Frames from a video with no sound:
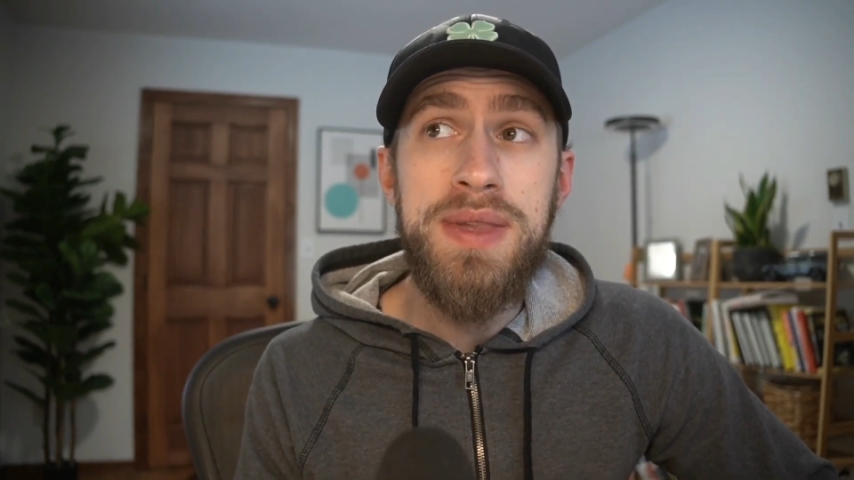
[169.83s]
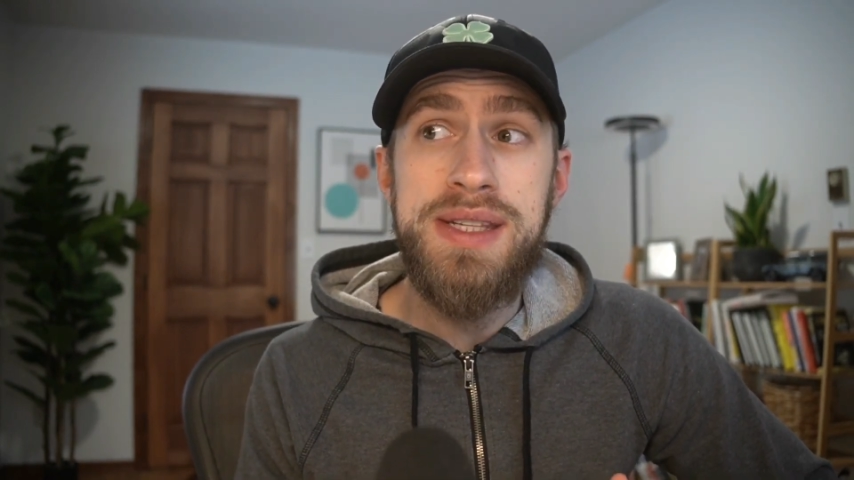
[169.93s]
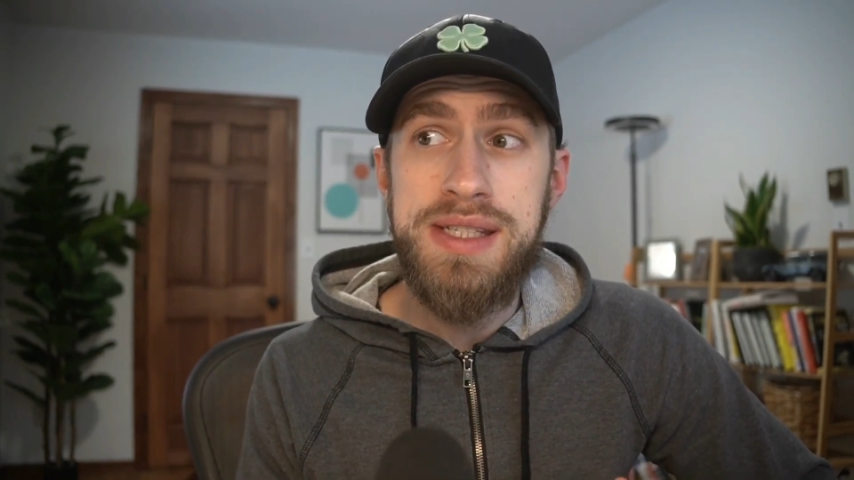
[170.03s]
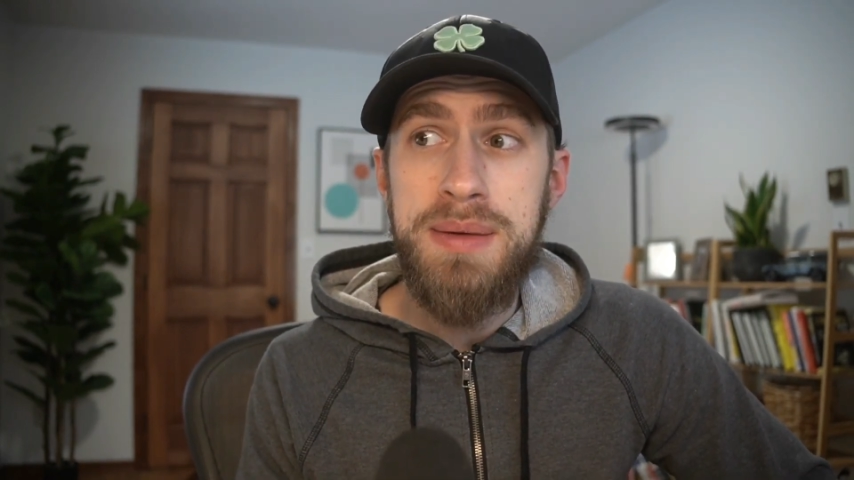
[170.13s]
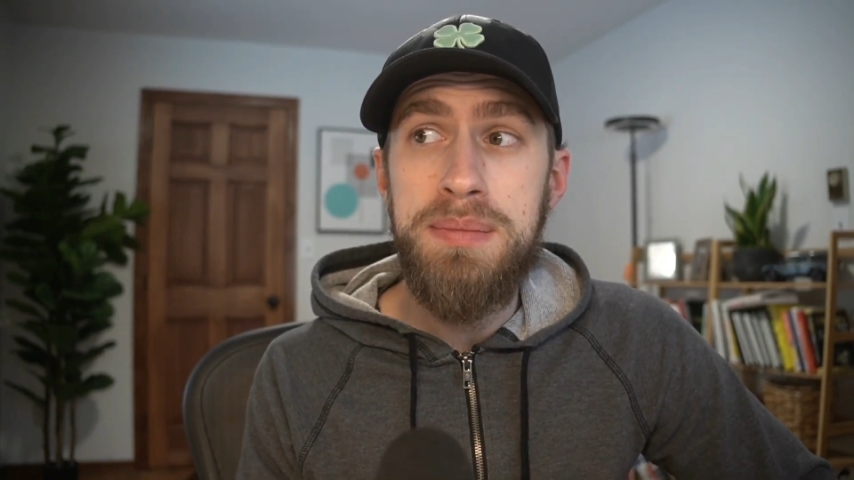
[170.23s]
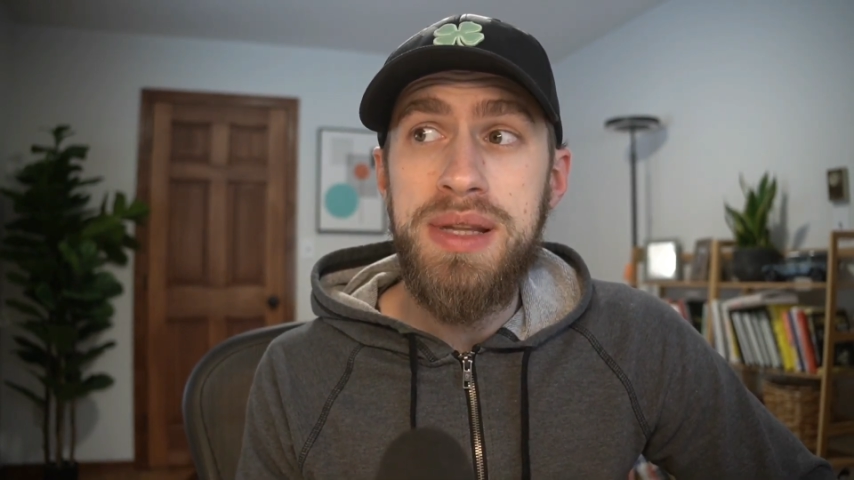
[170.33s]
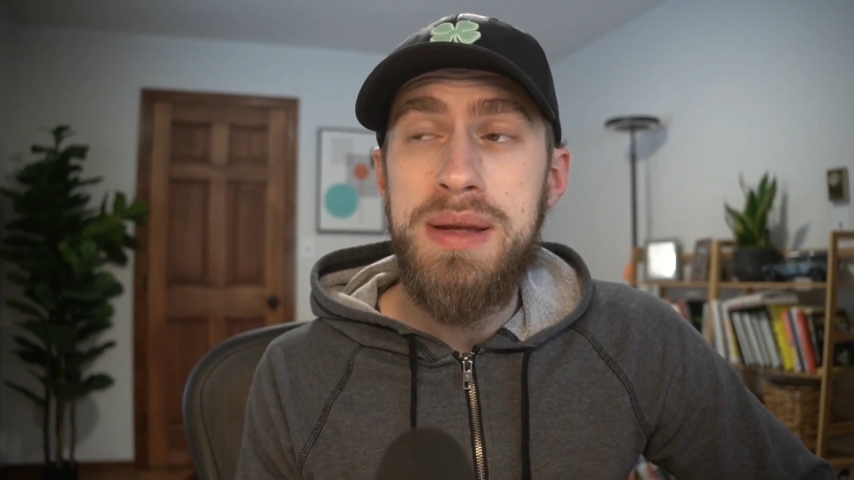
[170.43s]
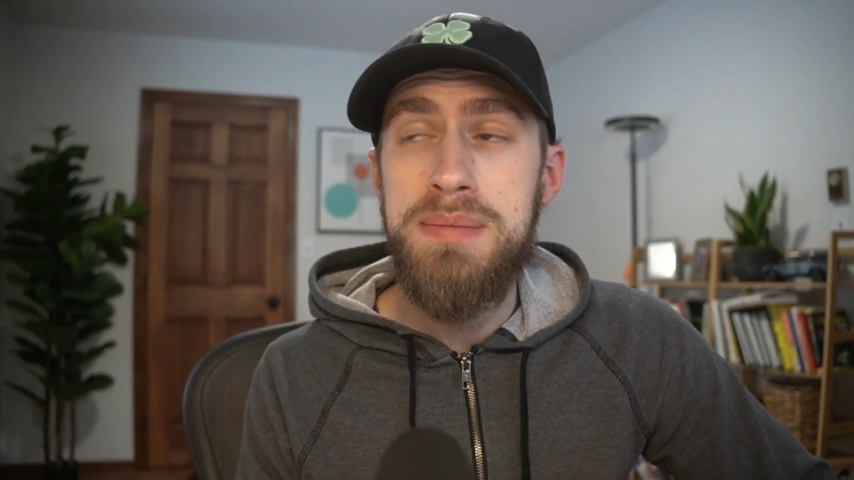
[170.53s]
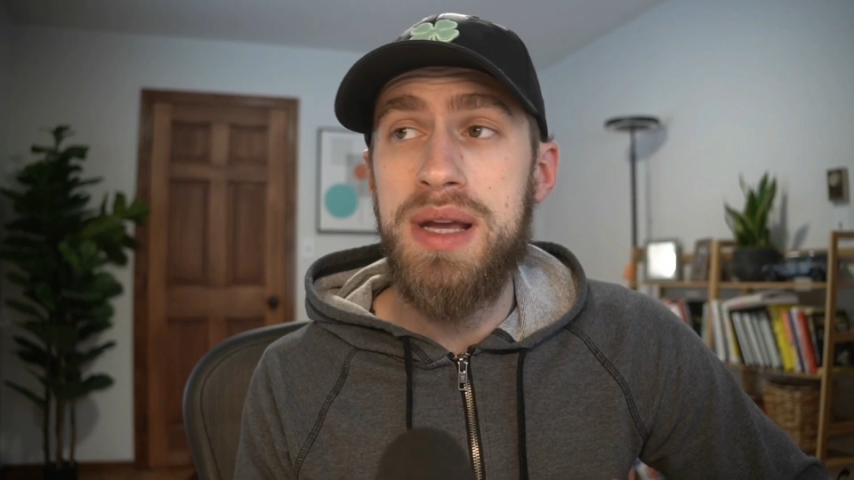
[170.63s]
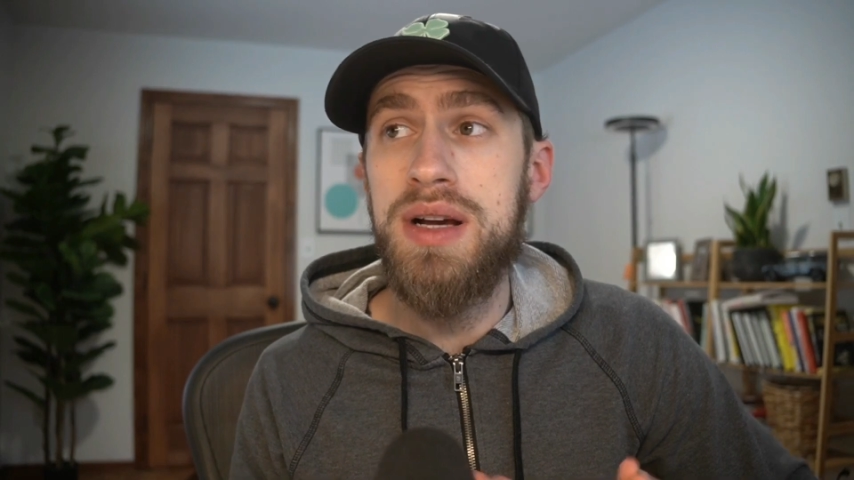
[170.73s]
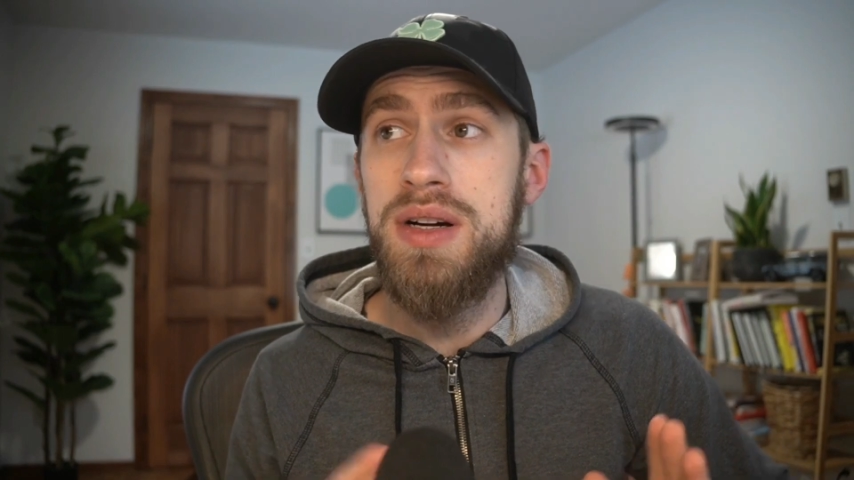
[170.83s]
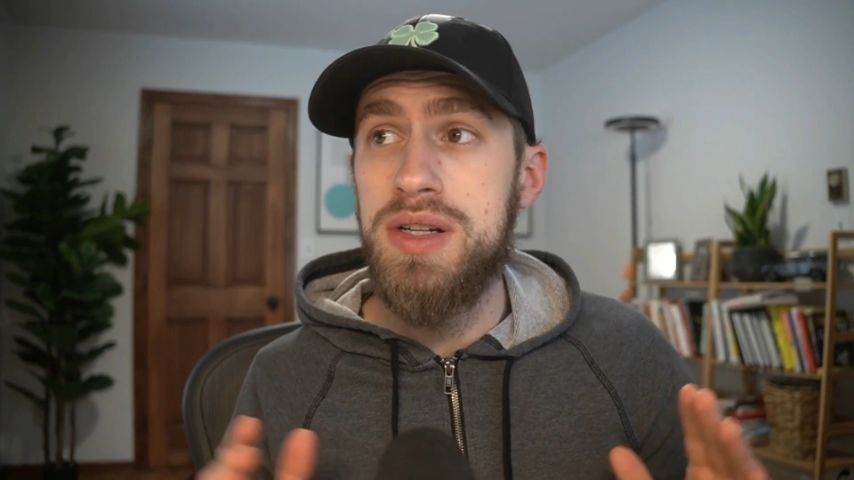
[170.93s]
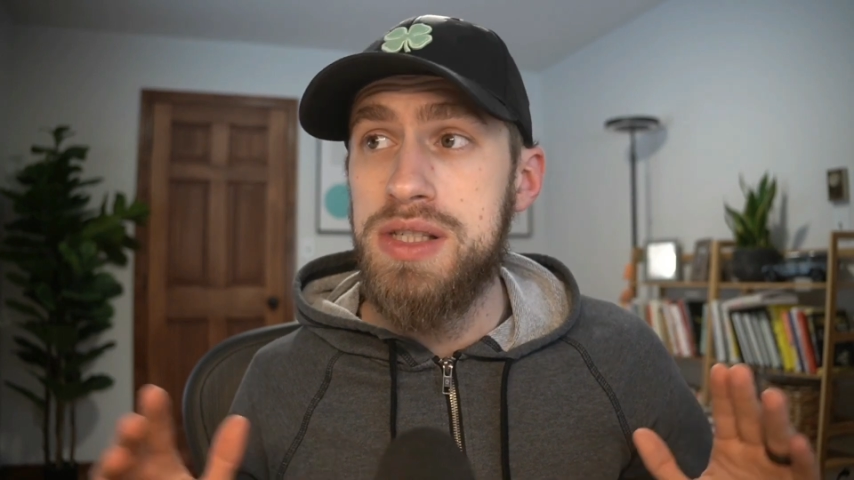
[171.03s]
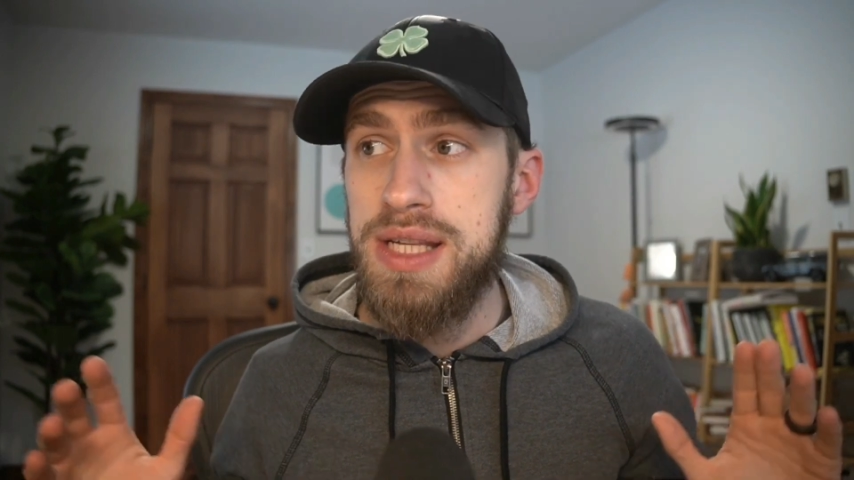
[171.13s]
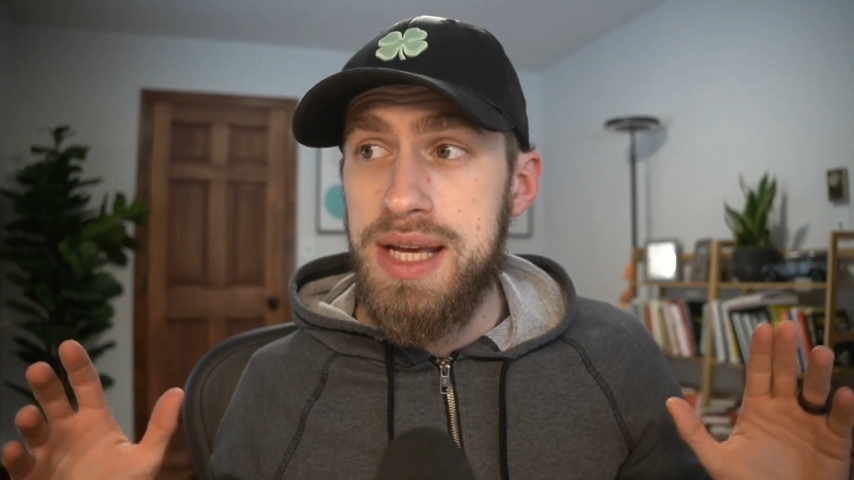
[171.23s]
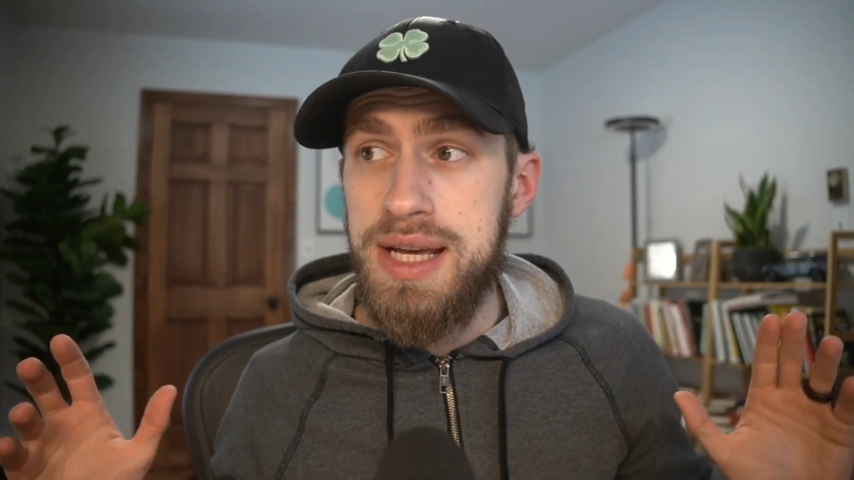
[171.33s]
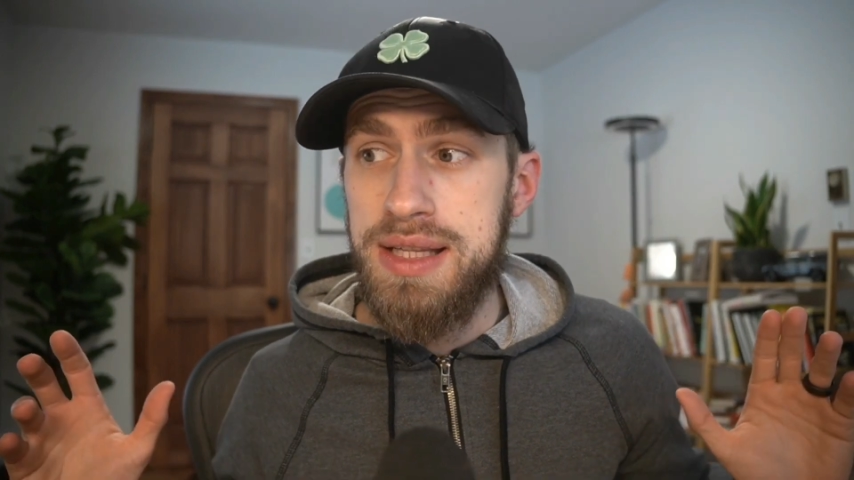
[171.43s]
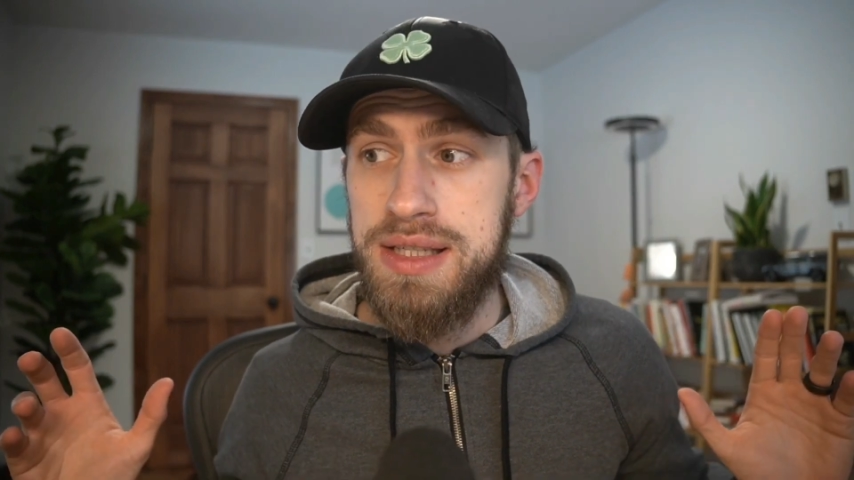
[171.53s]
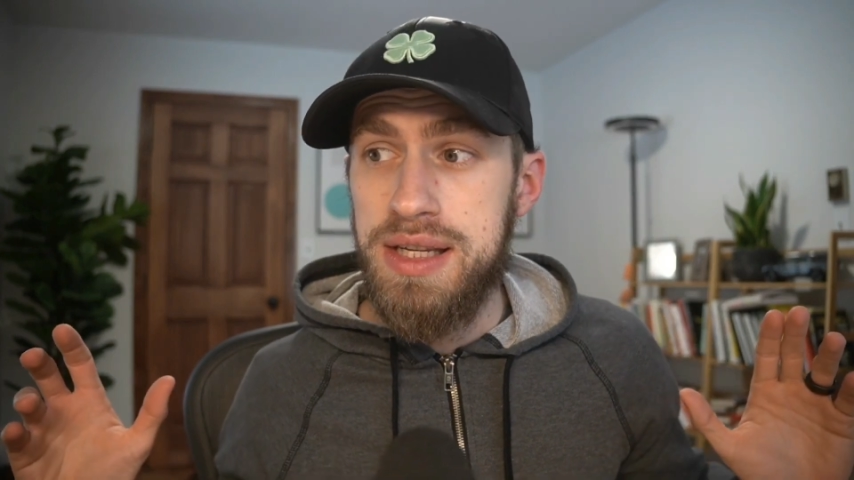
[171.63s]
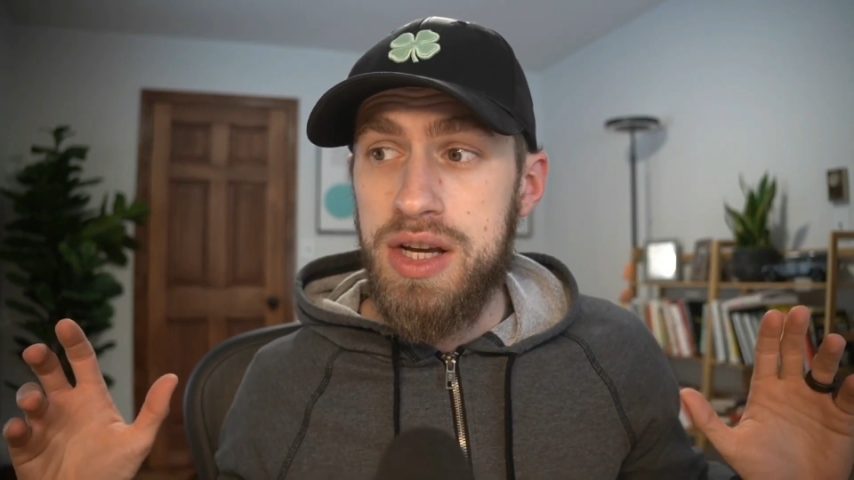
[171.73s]
simply because
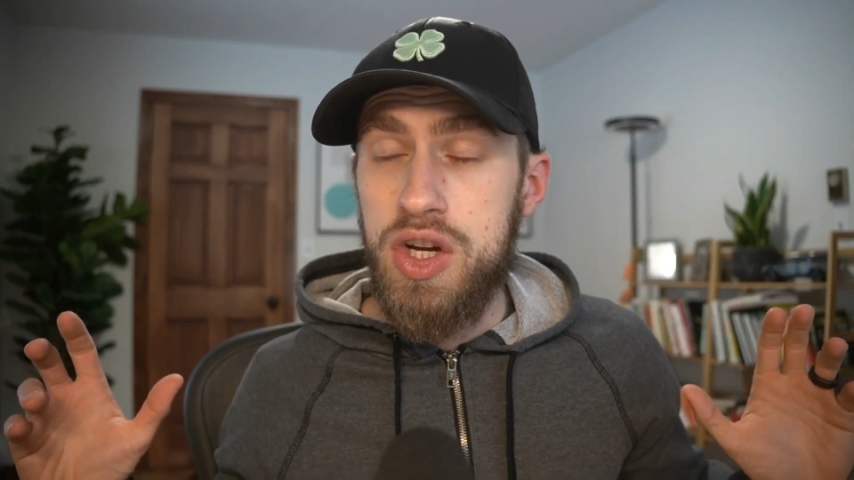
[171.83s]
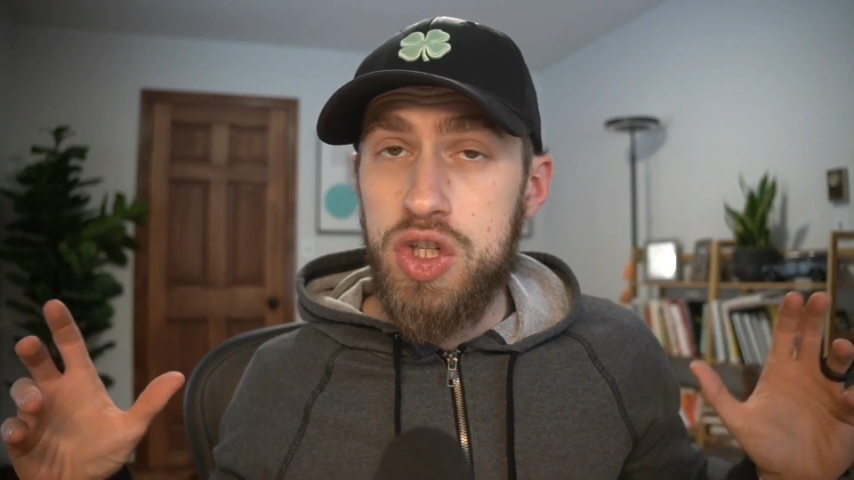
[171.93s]
it